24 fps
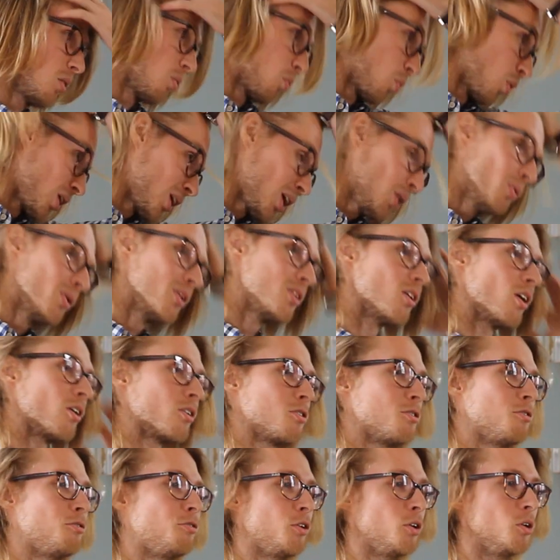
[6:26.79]
Working with
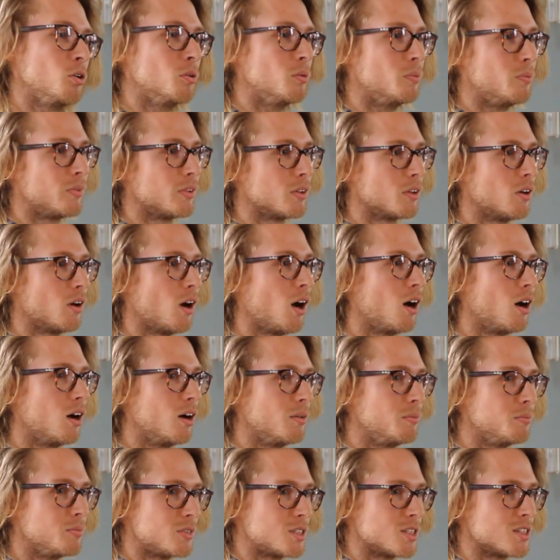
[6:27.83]
Dr. Fu
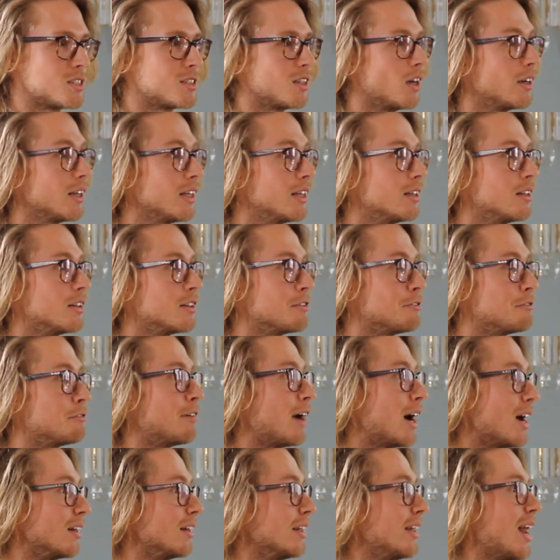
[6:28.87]
to study the
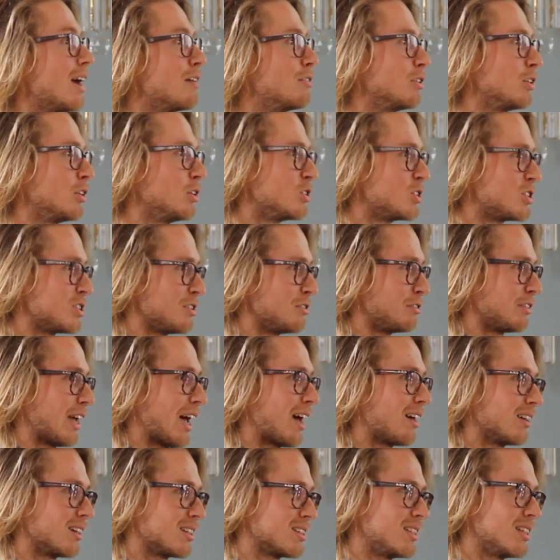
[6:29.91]
violent evolution of
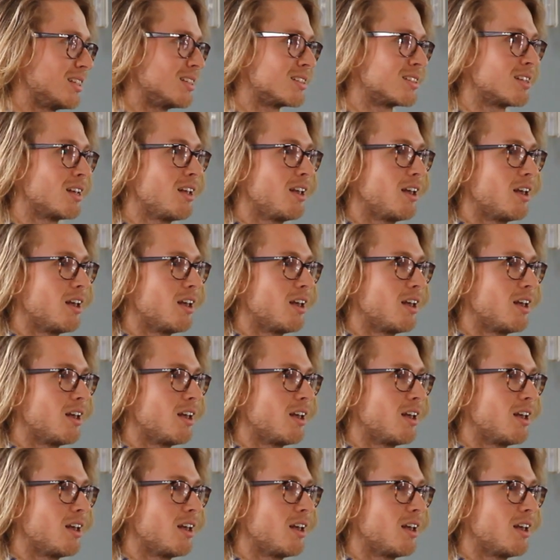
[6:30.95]
galaxies